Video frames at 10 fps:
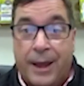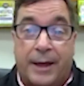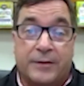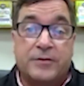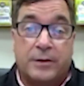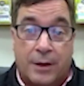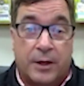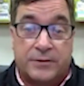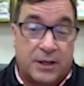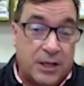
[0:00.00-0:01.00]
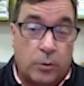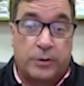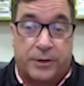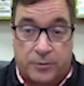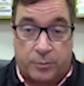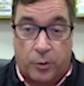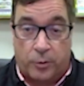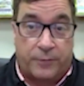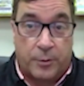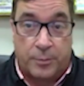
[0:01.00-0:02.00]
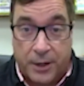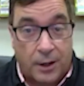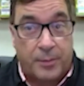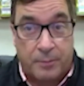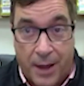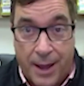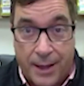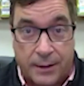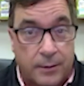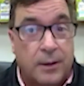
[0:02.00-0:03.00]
And it's equally as important if you pick it up and bag it,